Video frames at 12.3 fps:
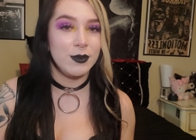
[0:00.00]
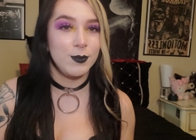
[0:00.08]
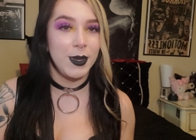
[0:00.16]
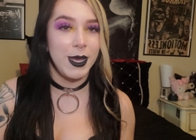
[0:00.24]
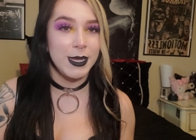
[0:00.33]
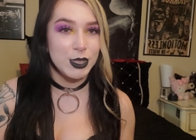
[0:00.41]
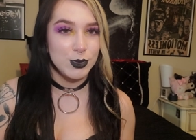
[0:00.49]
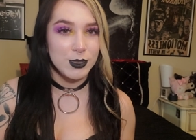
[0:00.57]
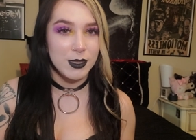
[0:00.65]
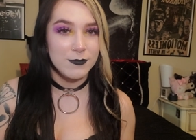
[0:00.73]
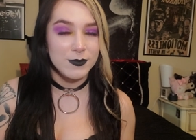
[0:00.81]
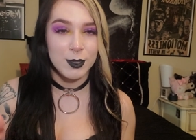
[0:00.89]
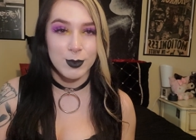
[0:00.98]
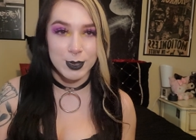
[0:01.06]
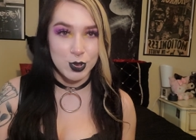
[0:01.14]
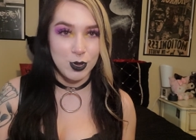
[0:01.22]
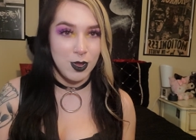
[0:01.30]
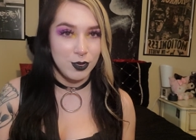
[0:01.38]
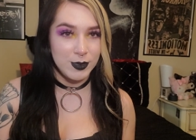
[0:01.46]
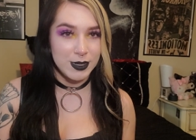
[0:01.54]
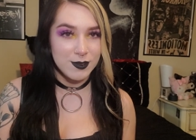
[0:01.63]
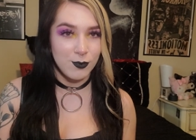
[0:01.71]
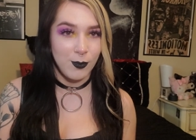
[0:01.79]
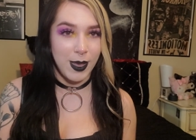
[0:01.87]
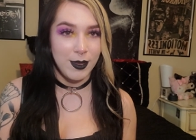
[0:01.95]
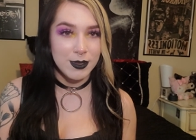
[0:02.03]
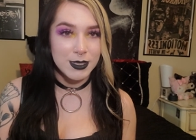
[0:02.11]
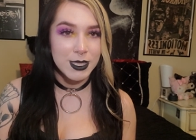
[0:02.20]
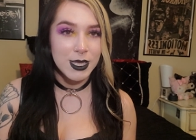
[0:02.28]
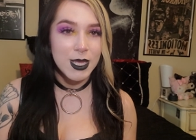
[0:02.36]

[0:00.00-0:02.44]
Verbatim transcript: but I do love the original Halloween as well.